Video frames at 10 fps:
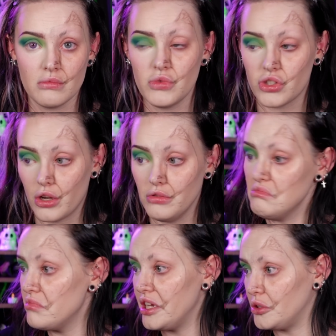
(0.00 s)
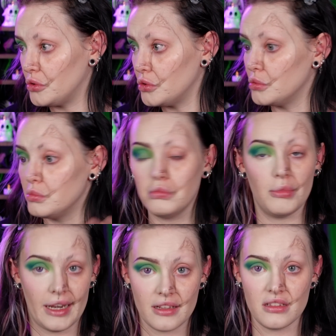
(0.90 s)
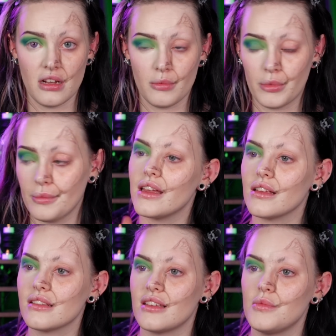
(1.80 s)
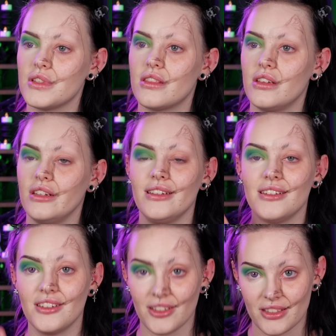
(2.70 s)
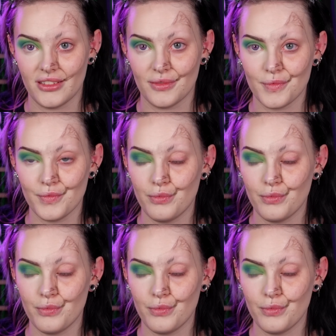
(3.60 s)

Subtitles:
So it all links up, except that it doesn't.